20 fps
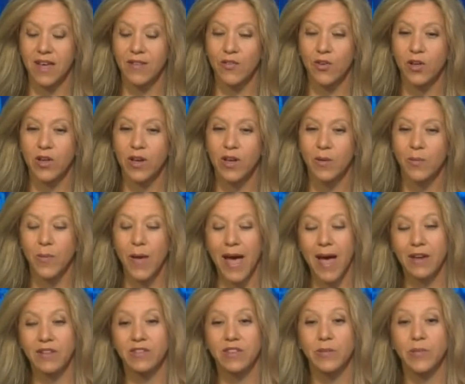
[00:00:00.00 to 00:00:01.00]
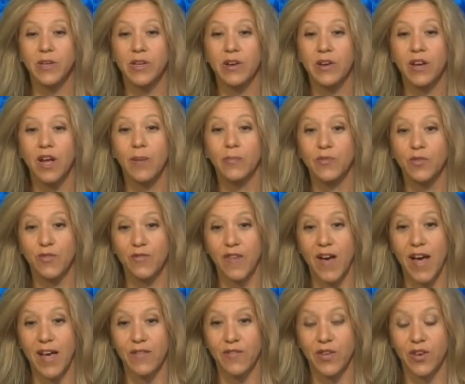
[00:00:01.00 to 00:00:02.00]
level, it could actually be good up to
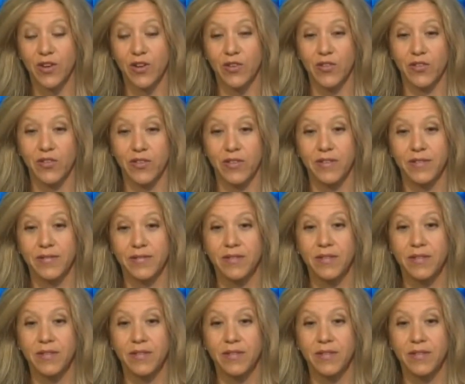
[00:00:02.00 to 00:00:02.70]
5 years.